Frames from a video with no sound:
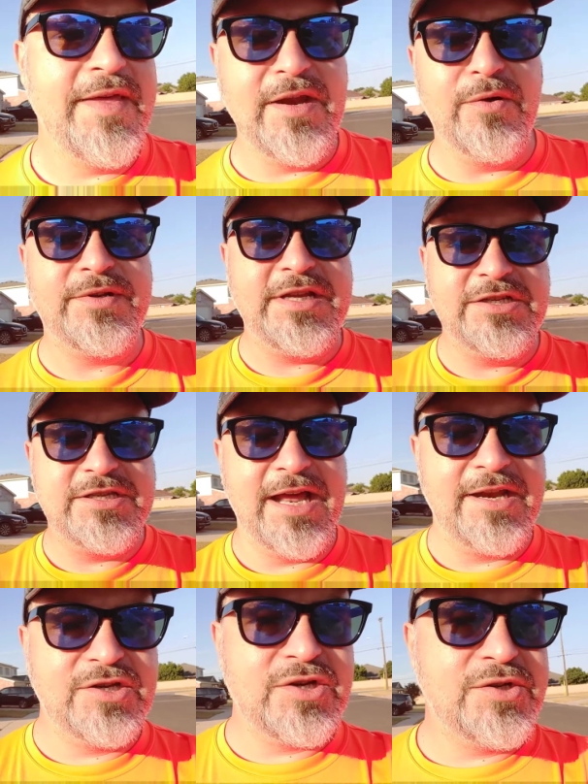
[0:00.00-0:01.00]
they don't teach
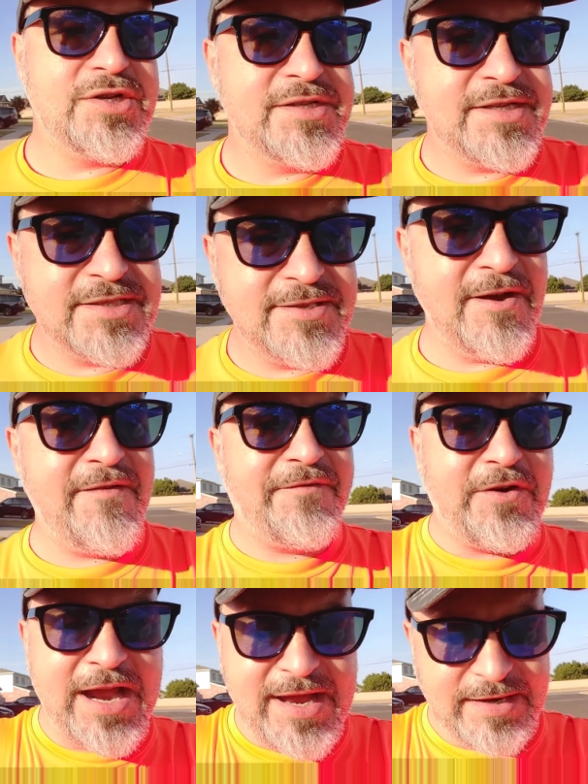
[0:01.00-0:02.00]
that in churches is they're
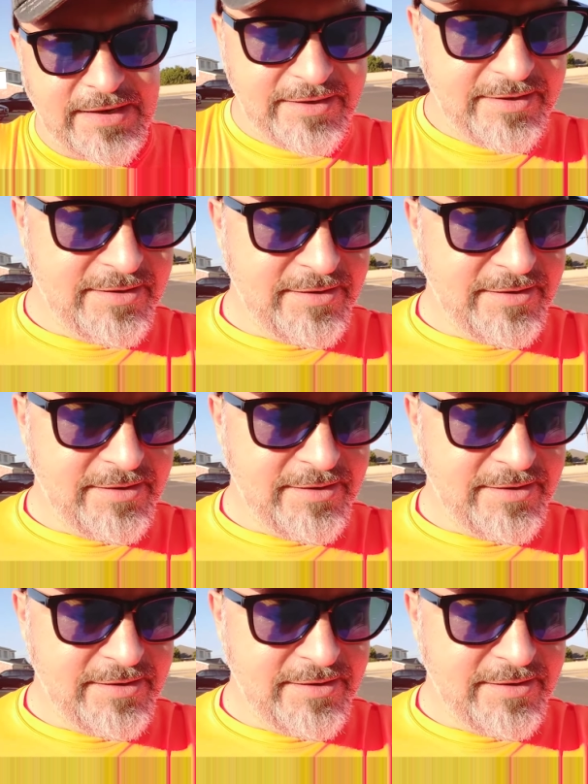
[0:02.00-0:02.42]
afraid.